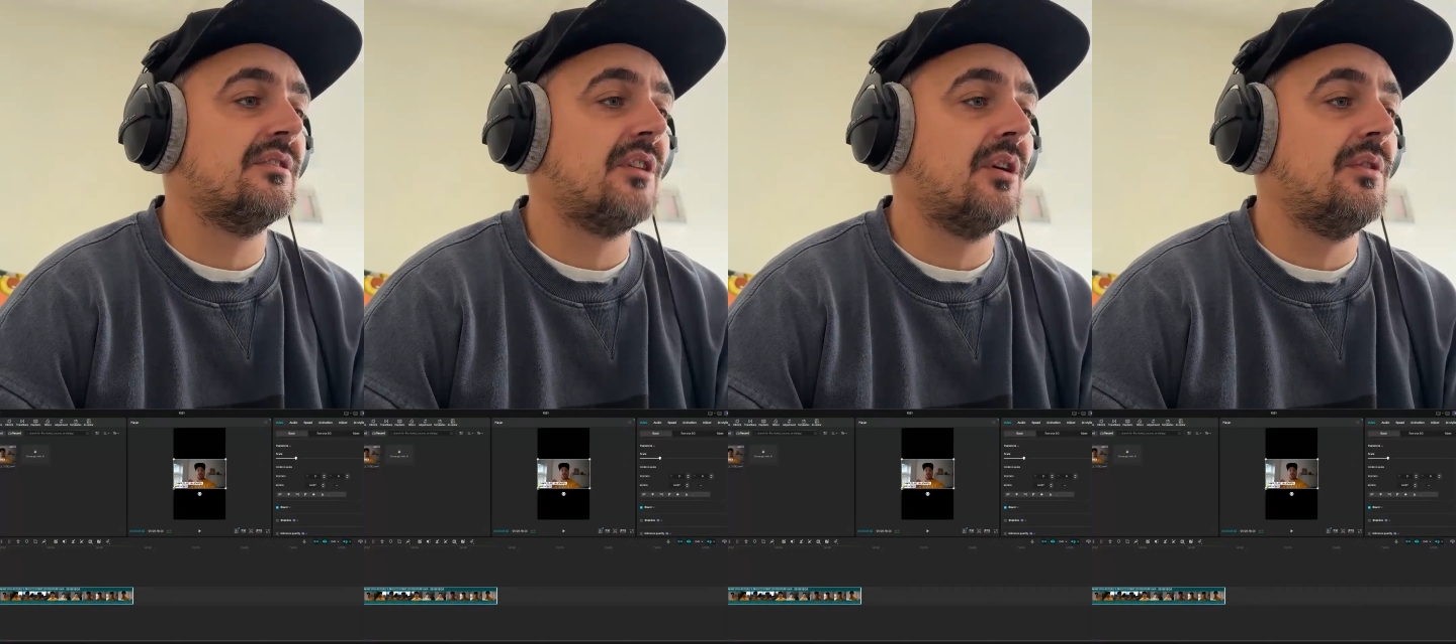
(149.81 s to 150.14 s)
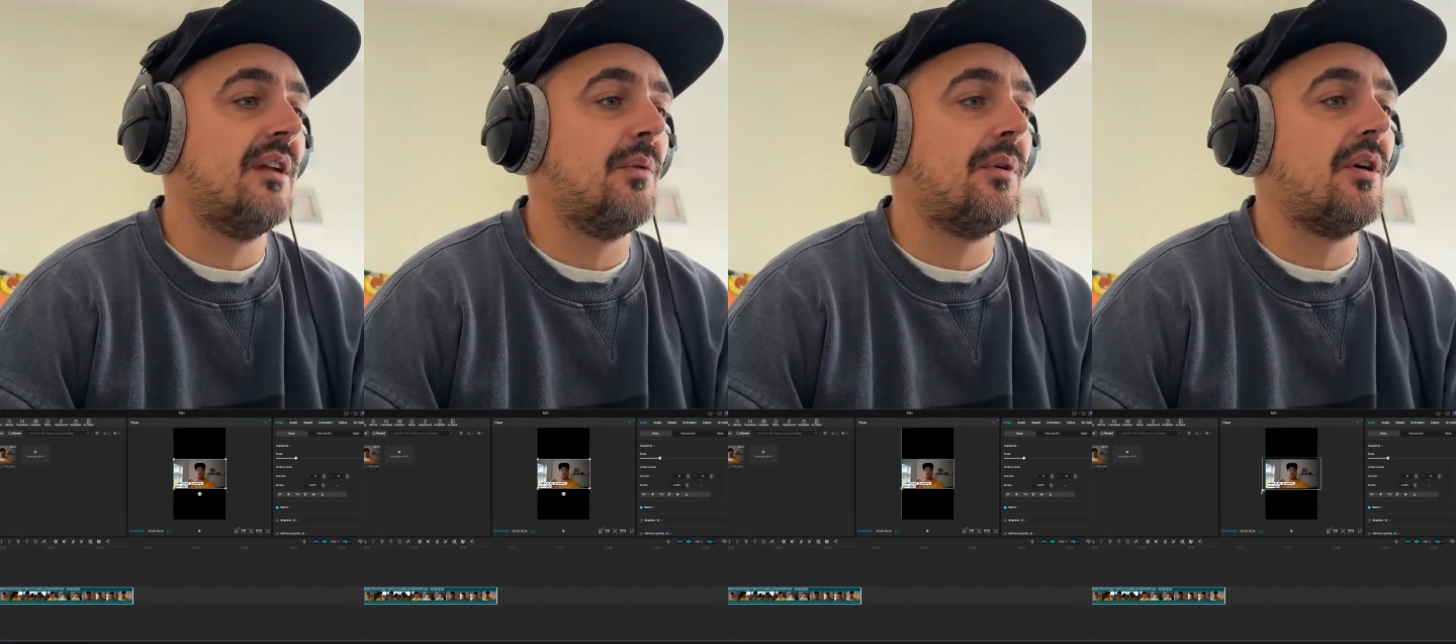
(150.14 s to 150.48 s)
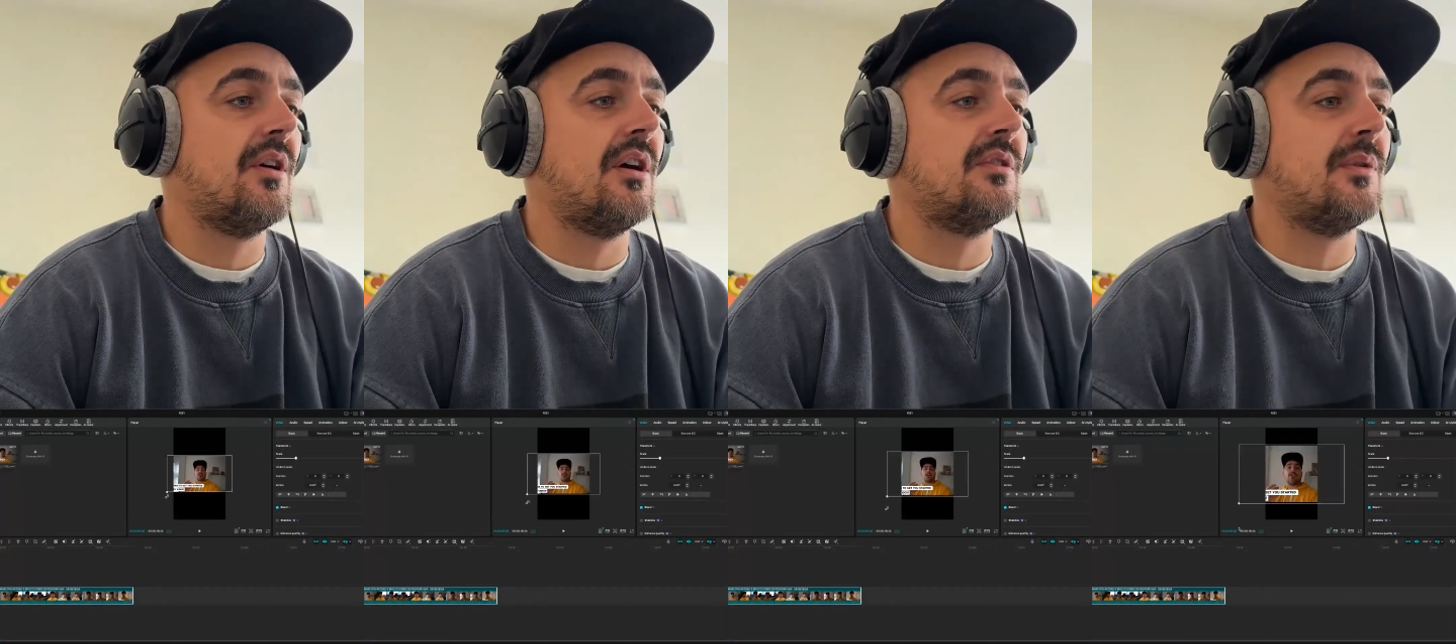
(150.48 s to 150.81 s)
So now when I
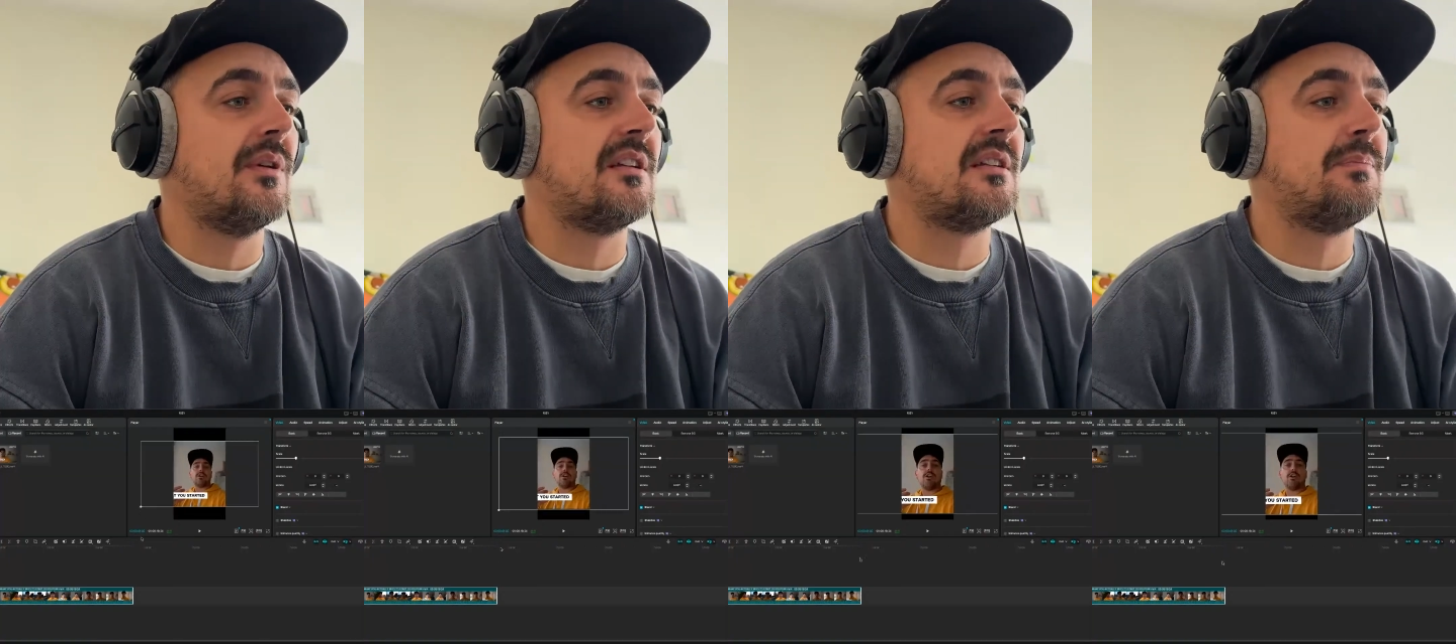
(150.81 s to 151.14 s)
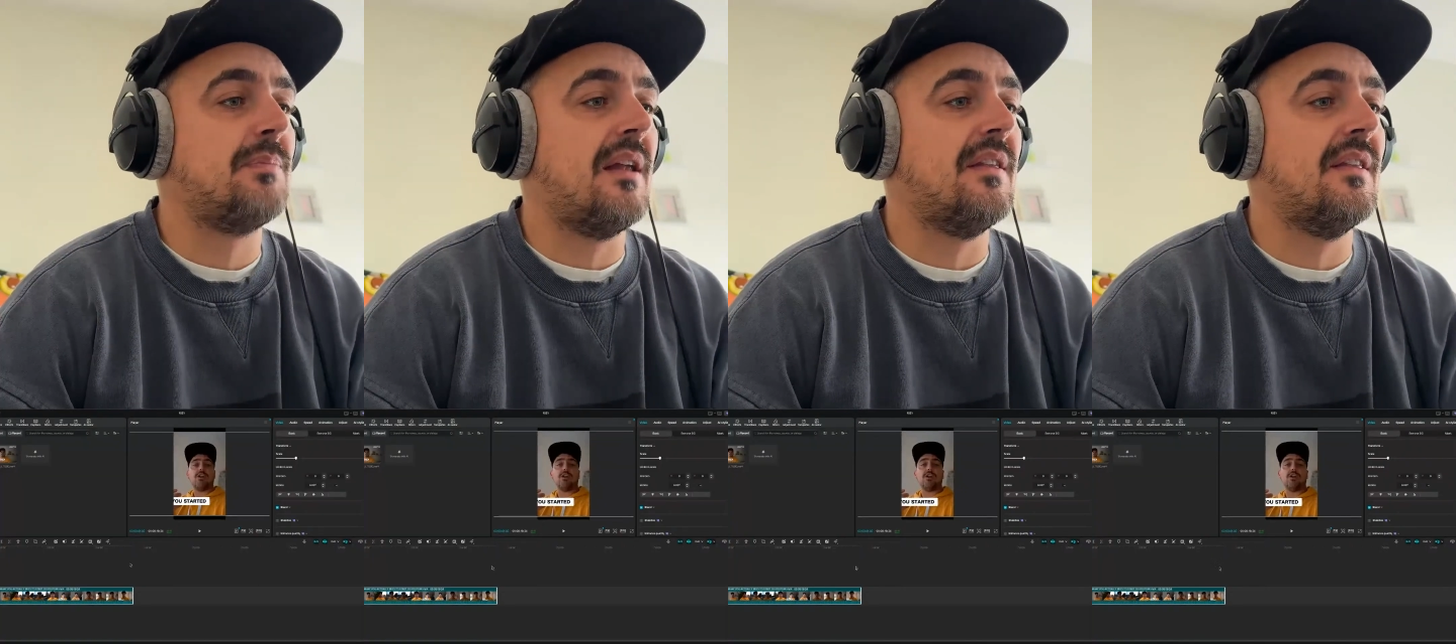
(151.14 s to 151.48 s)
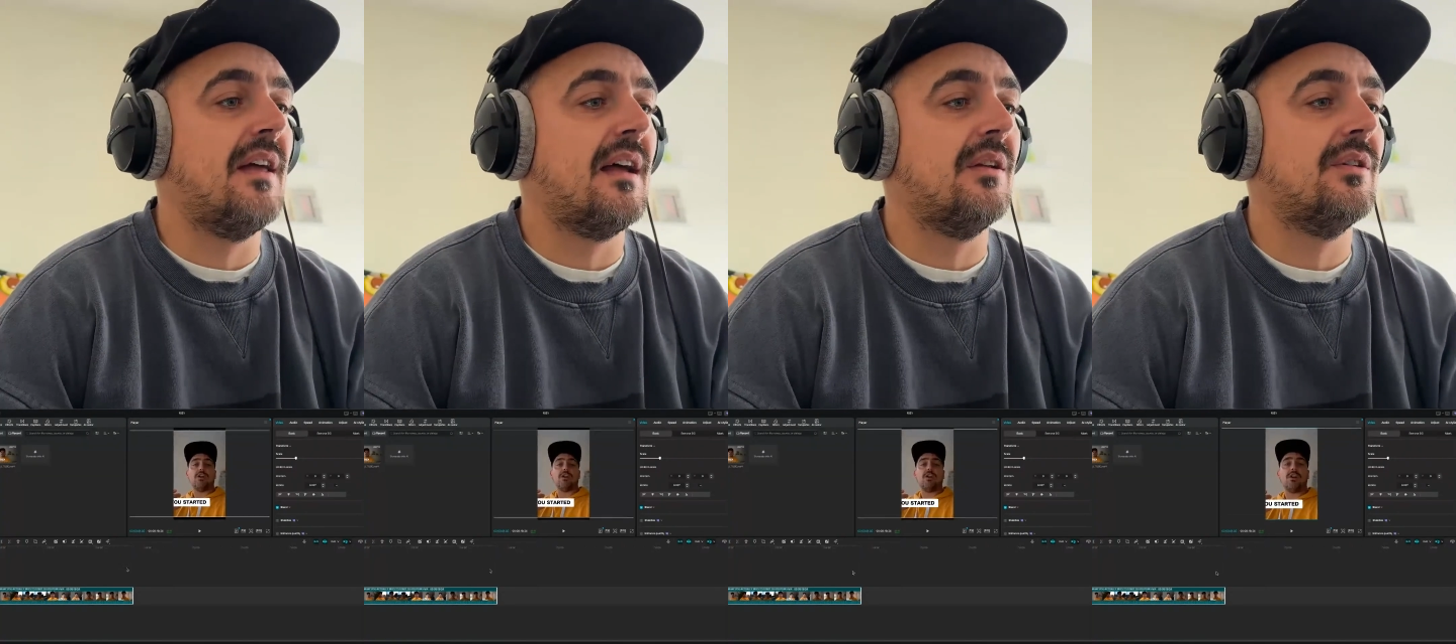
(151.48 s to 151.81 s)
go to expand
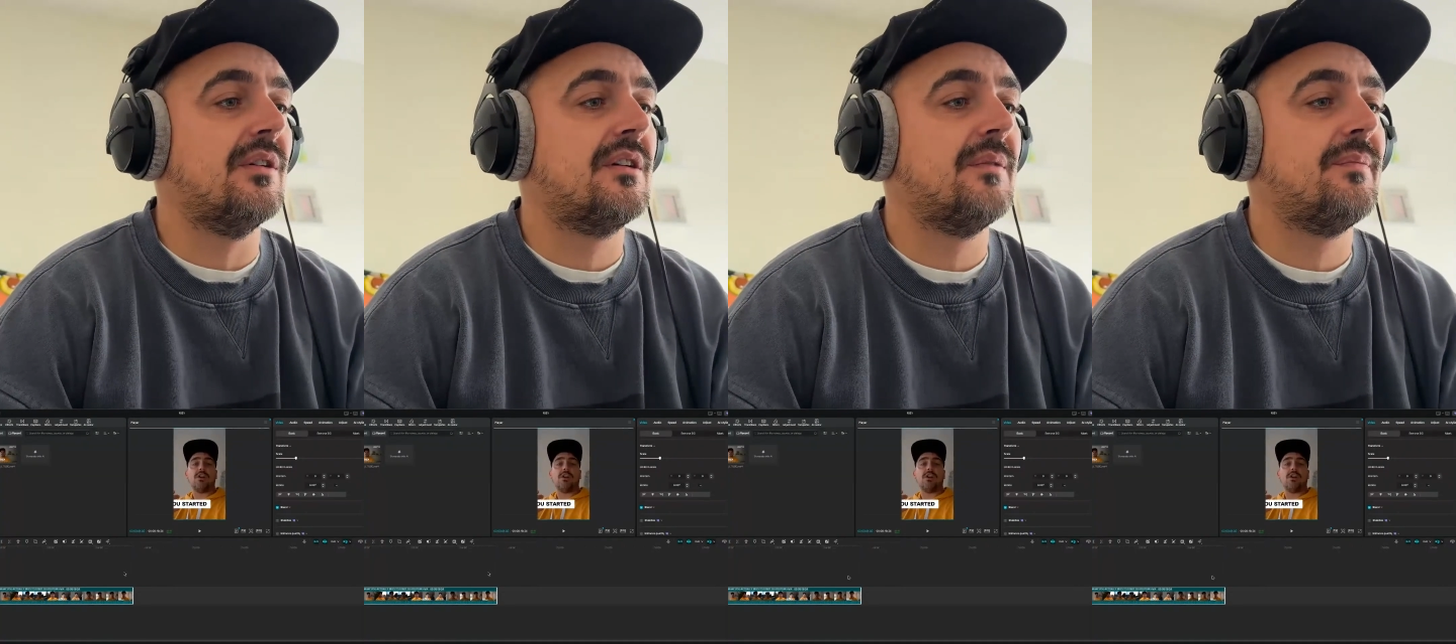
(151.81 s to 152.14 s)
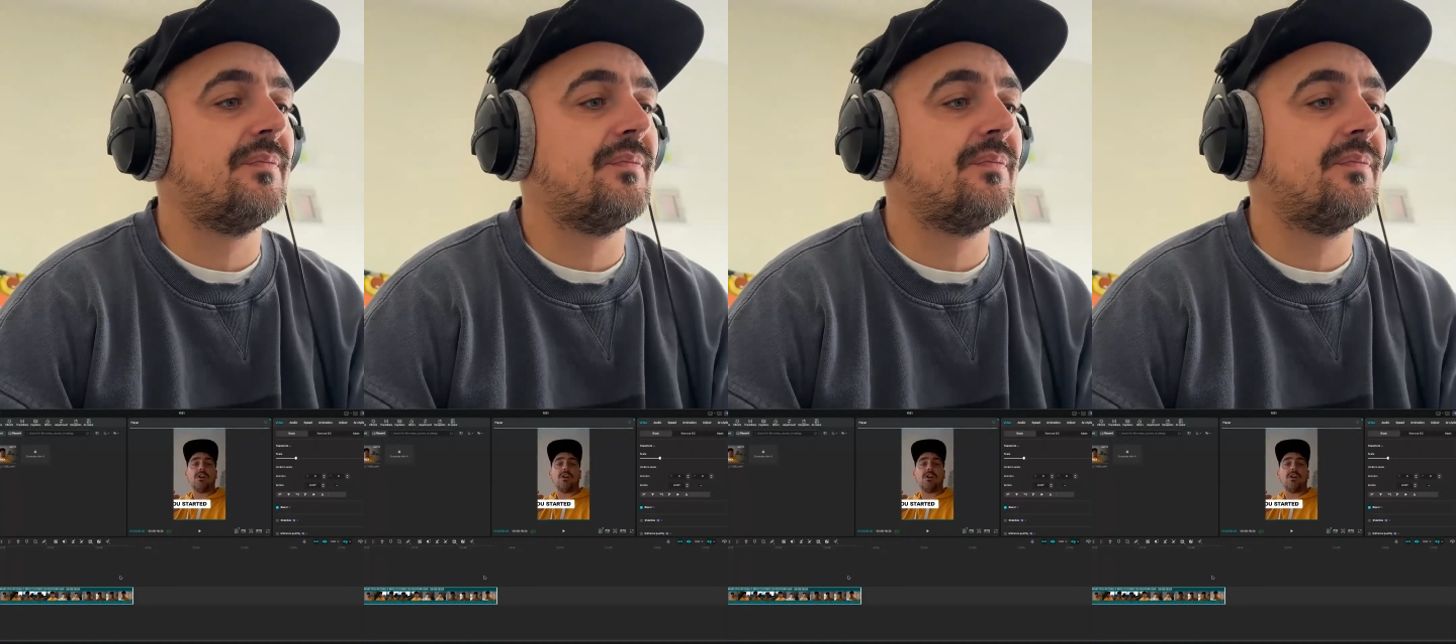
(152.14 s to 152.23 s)
that look,